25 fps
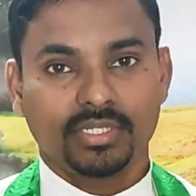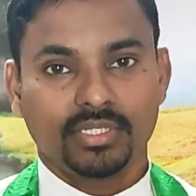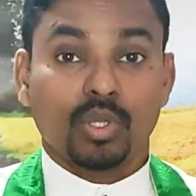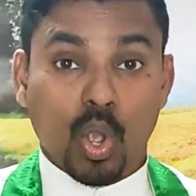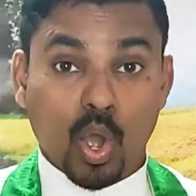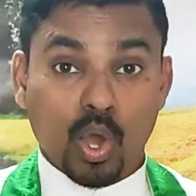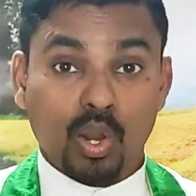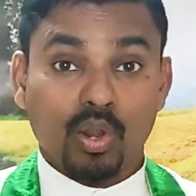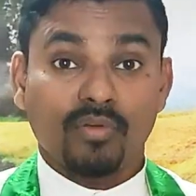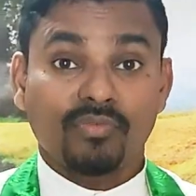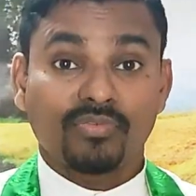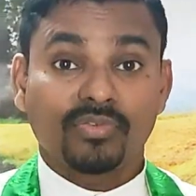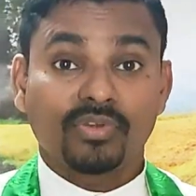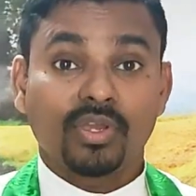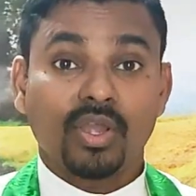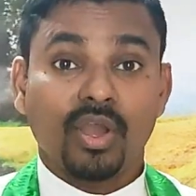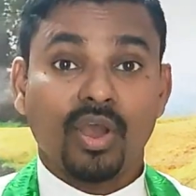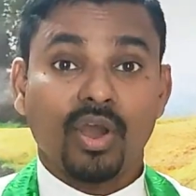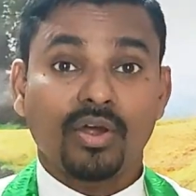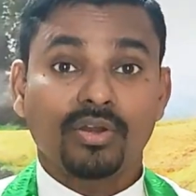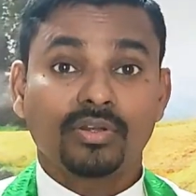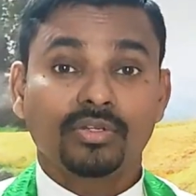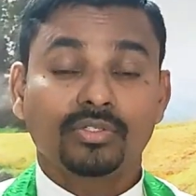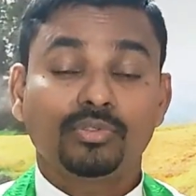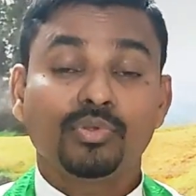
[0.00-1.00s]
call of
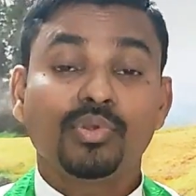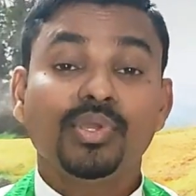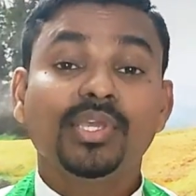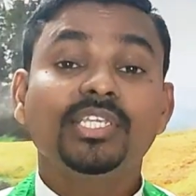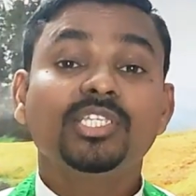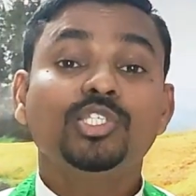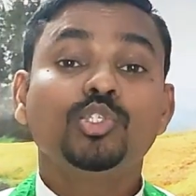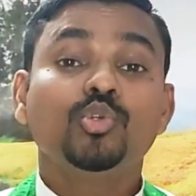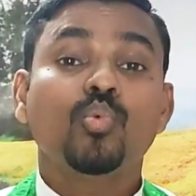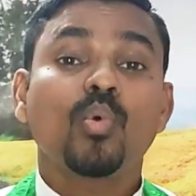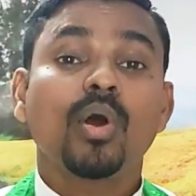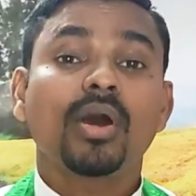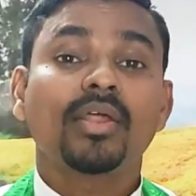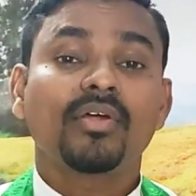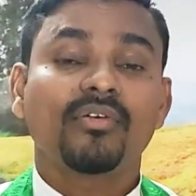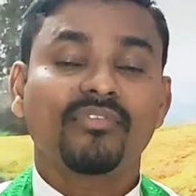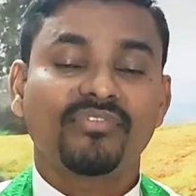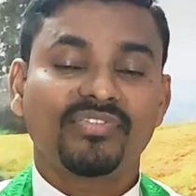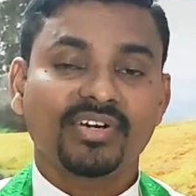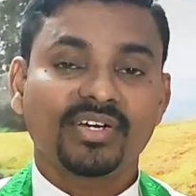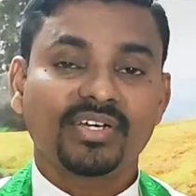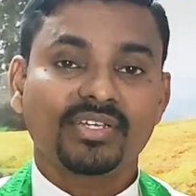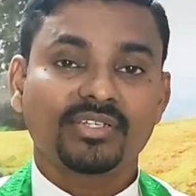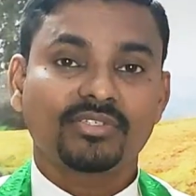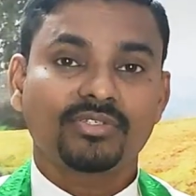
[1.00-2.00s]
God to each one
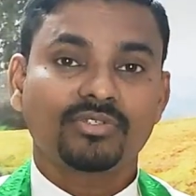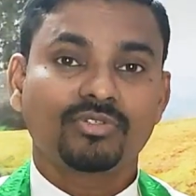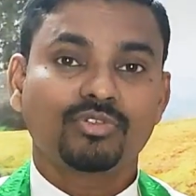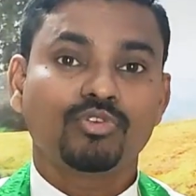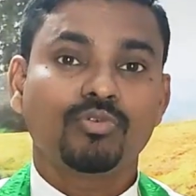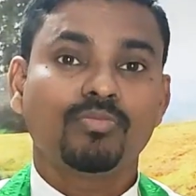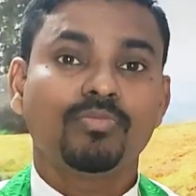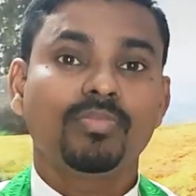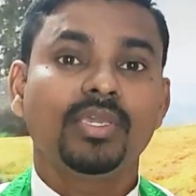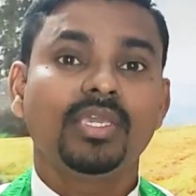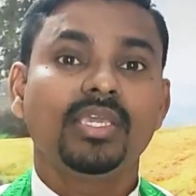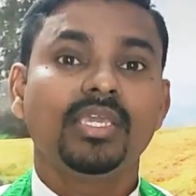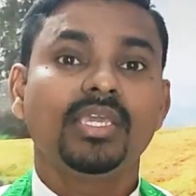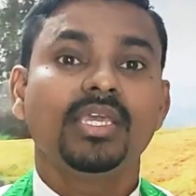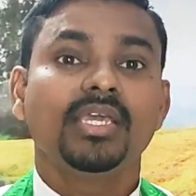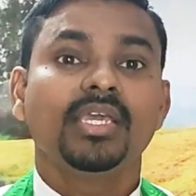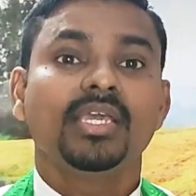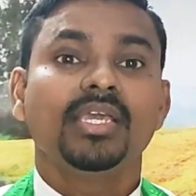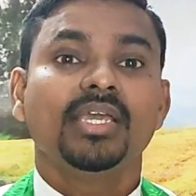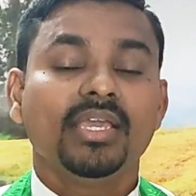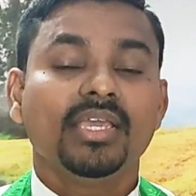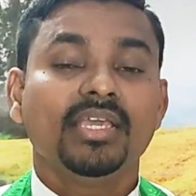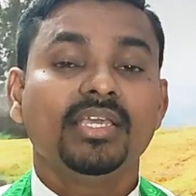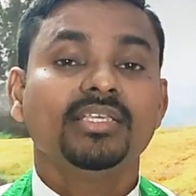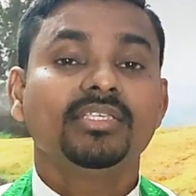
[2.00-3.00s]
of us to be
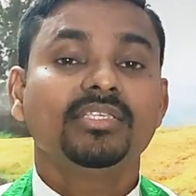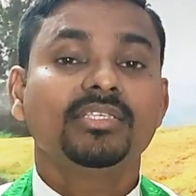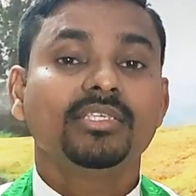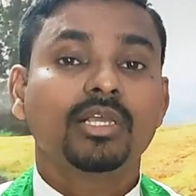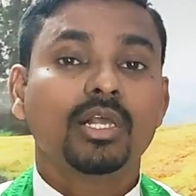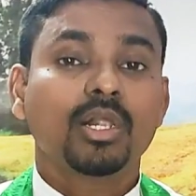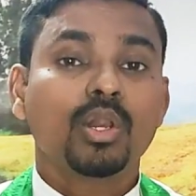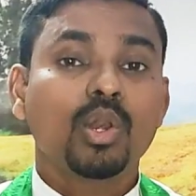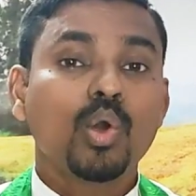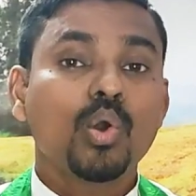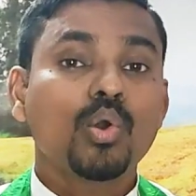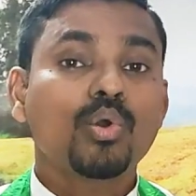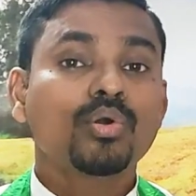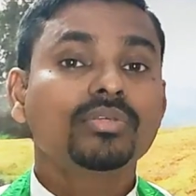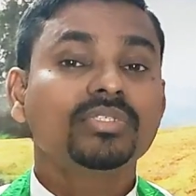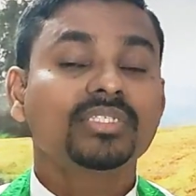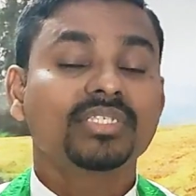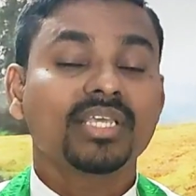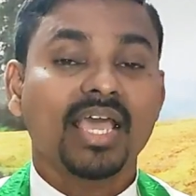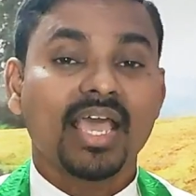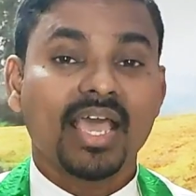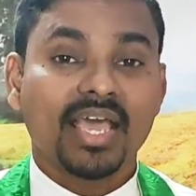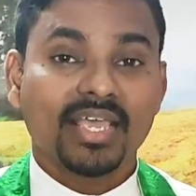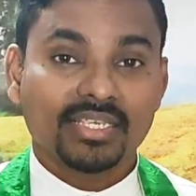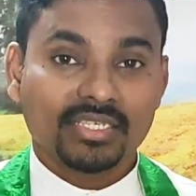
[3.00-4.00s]
His
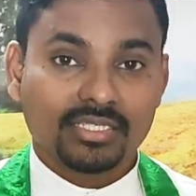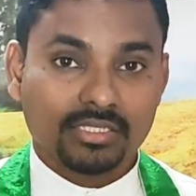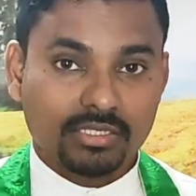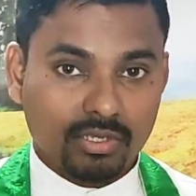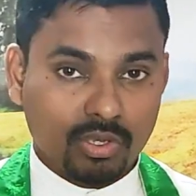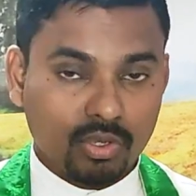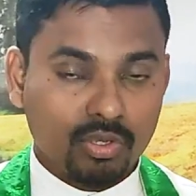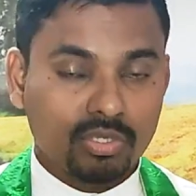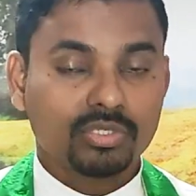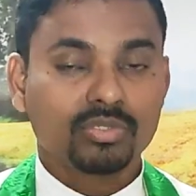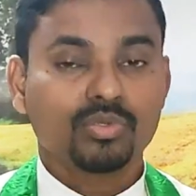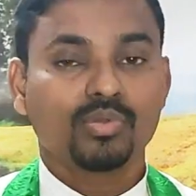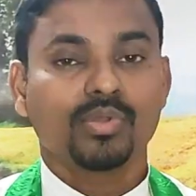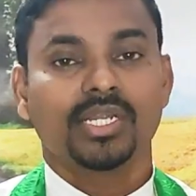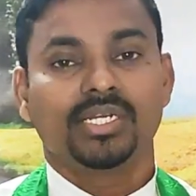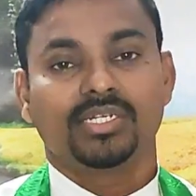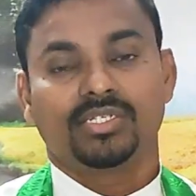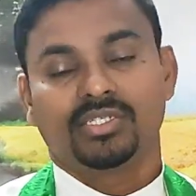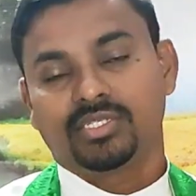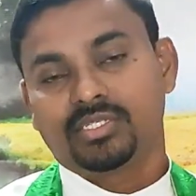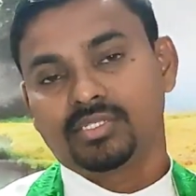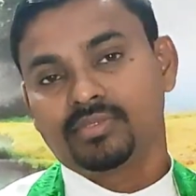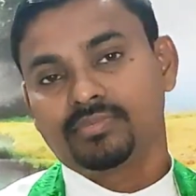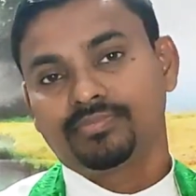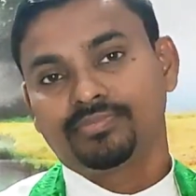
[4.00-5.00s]
close
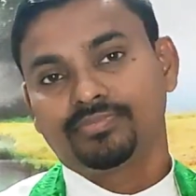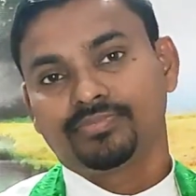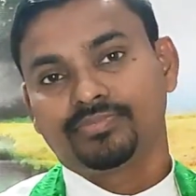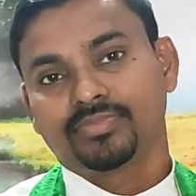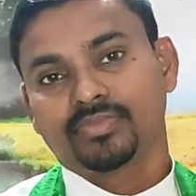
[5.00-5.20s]
associates.